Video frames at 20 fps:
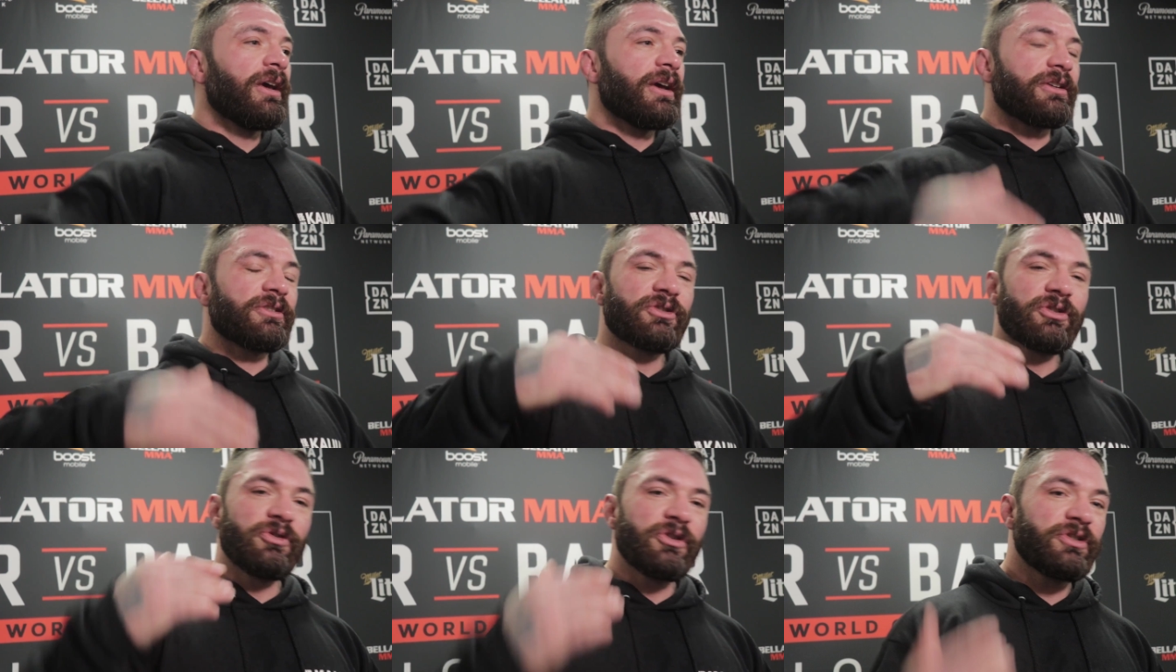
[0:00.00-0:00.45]

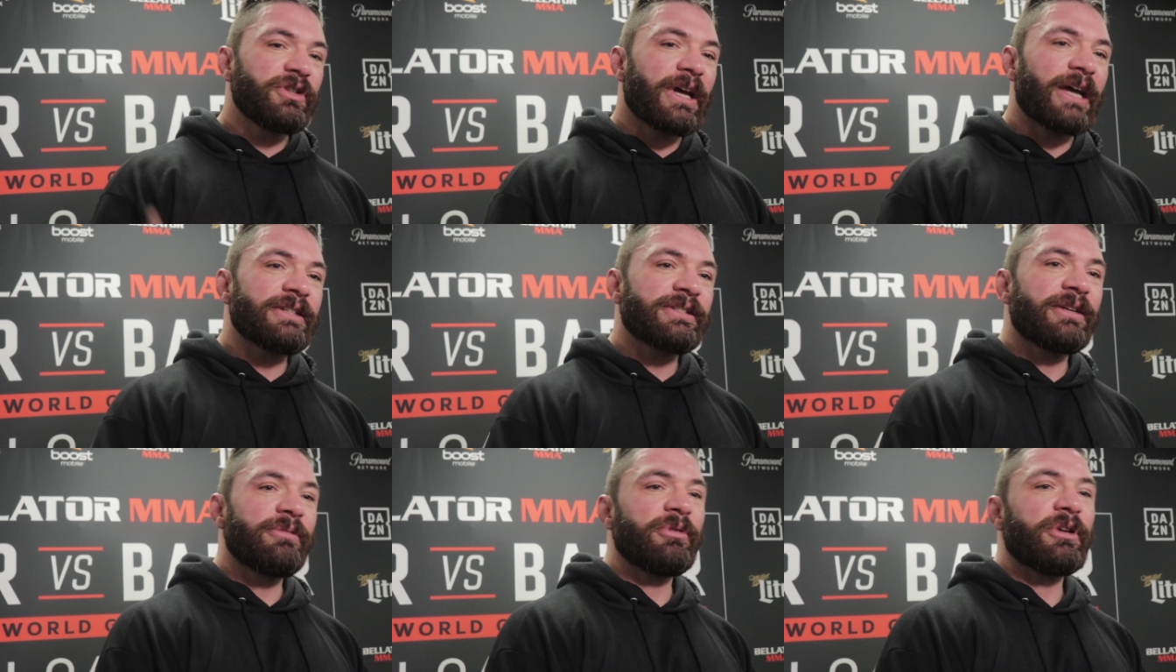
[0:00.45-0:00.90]
As soon as you
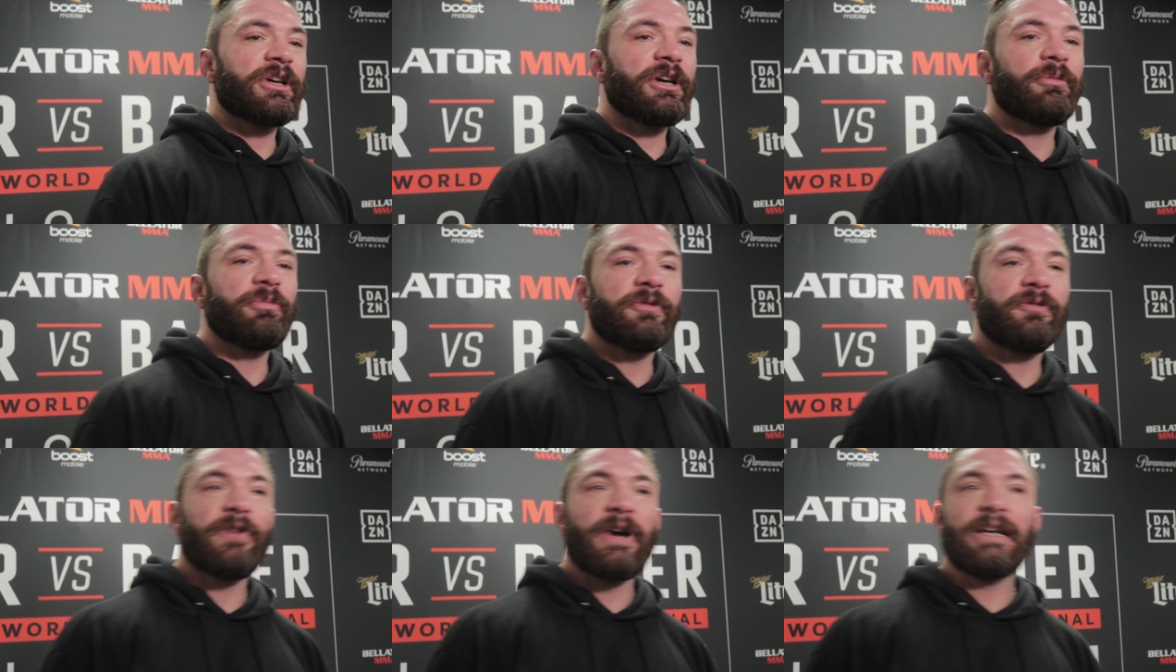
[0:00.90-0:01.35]
guys give me a
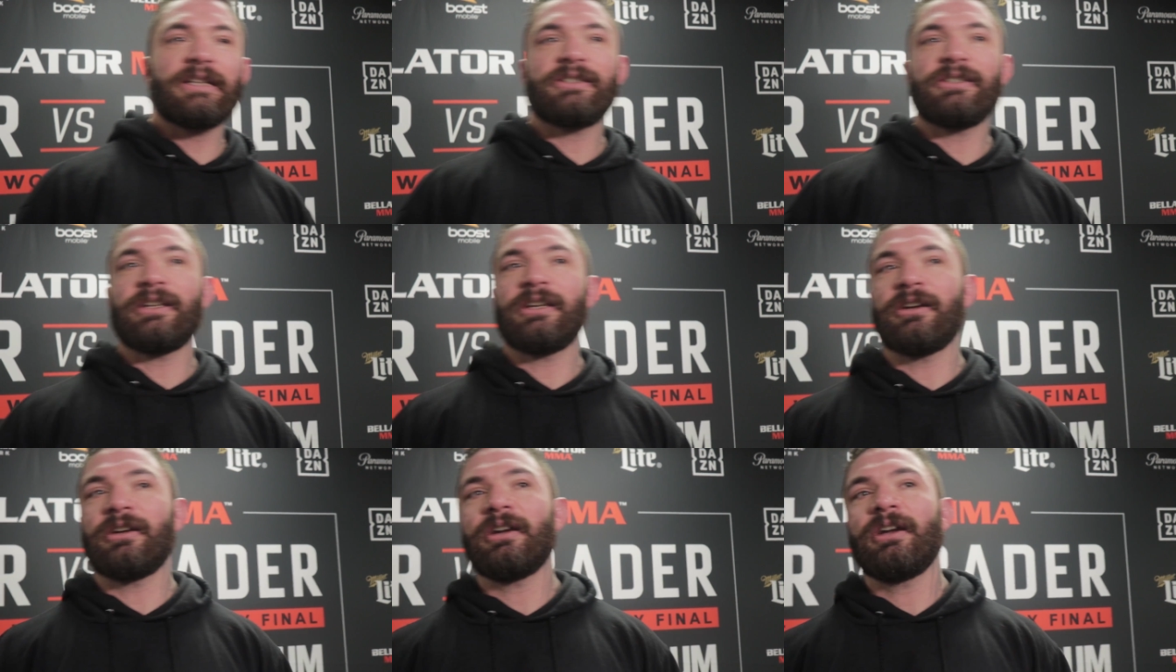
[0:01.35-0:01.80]
couple fights
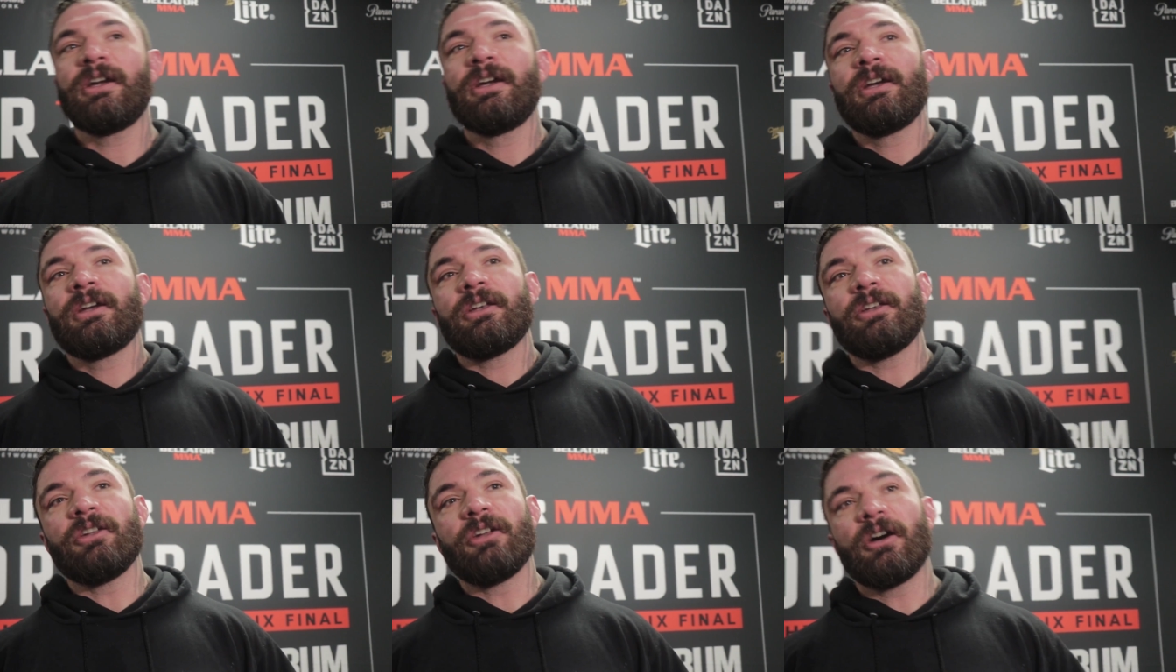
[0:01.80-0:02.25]
in here,
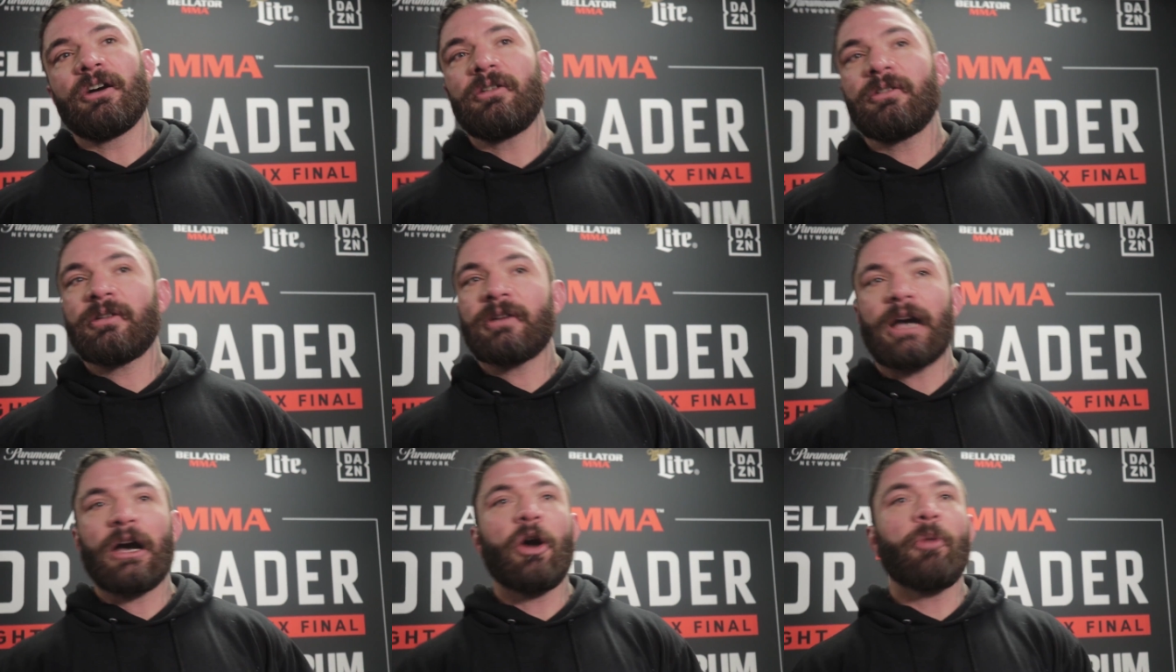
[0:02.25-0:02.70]
you
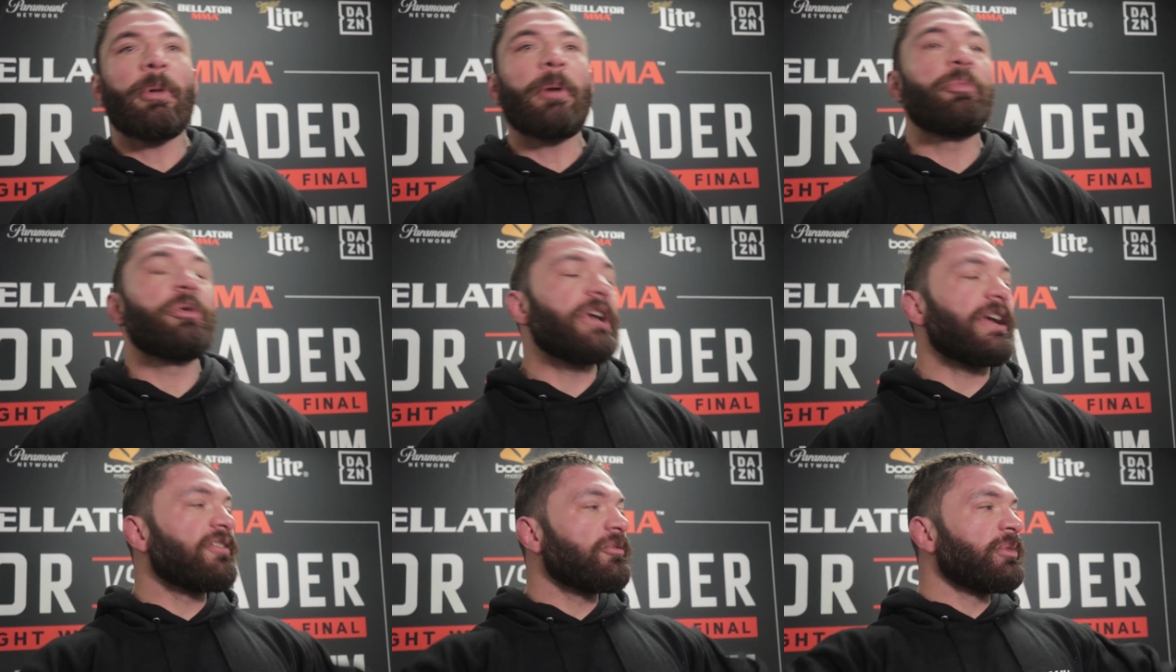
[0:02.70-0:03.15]
know, I hope I
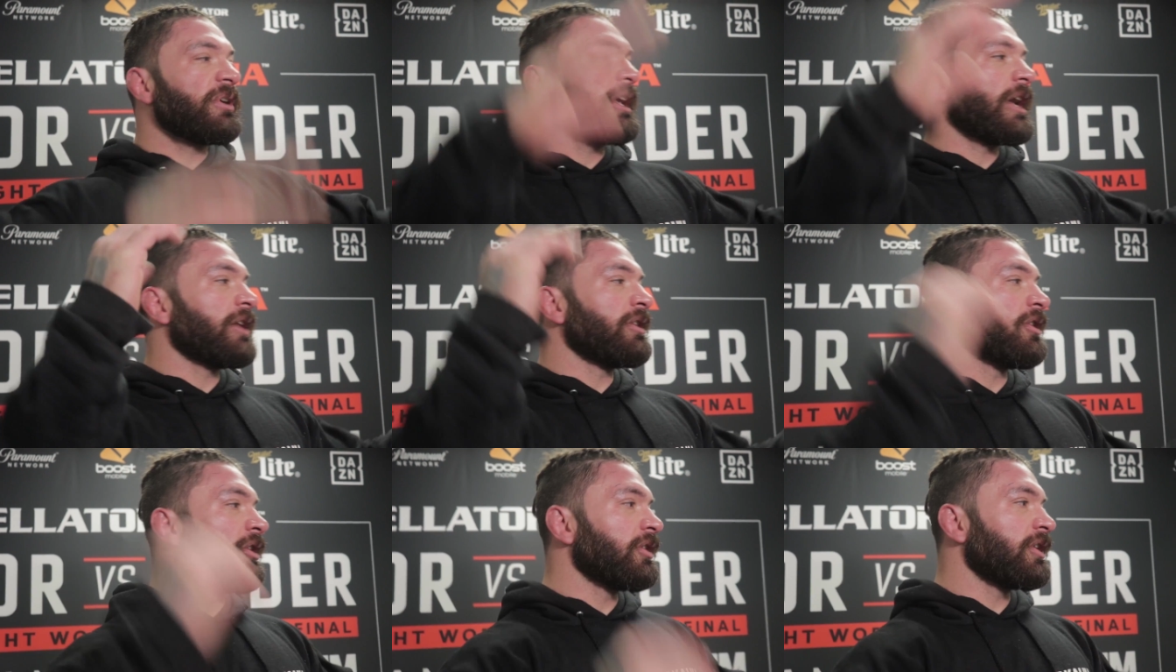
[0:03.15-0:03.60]
put everybody
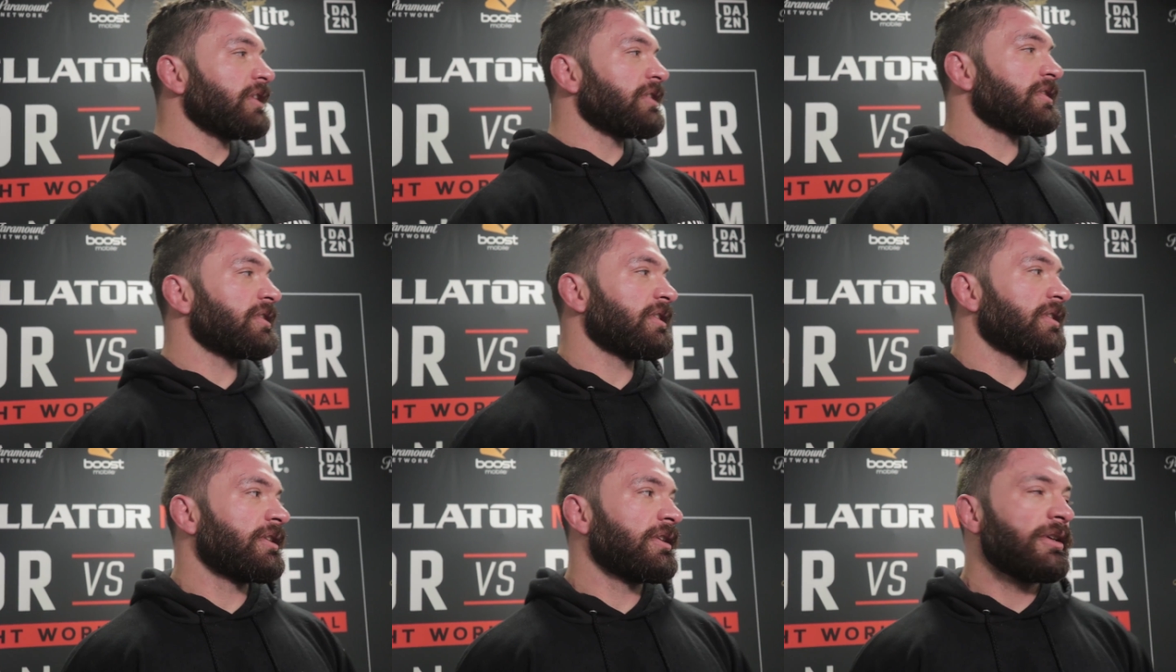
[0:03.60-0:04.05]
on
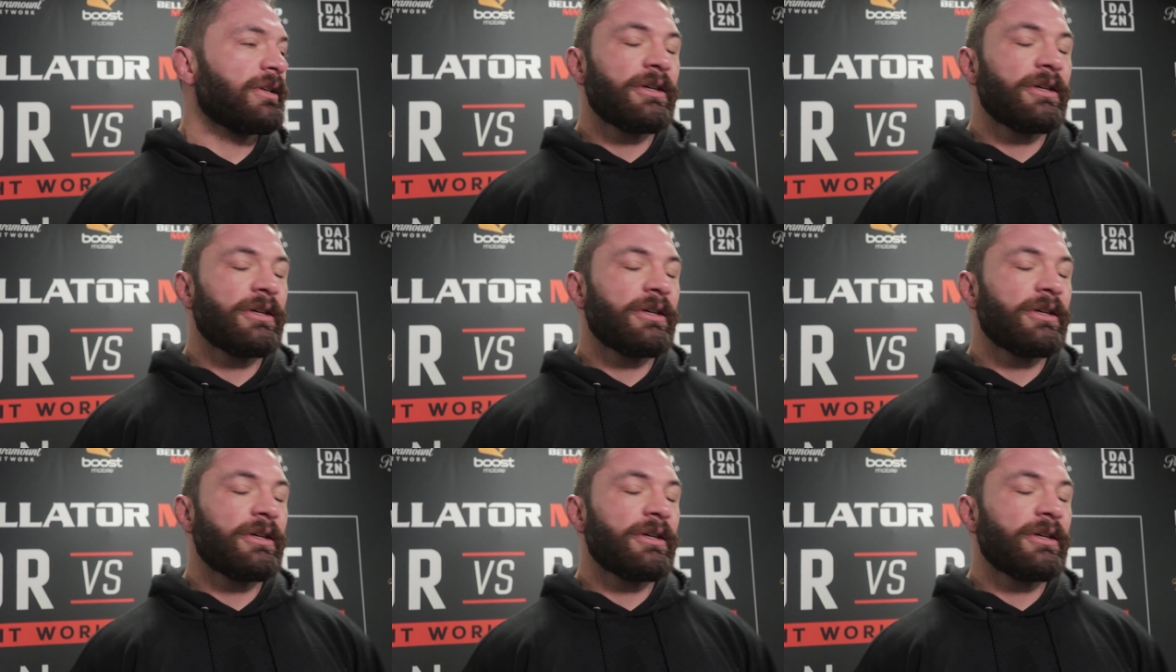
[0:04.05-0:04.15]
notice.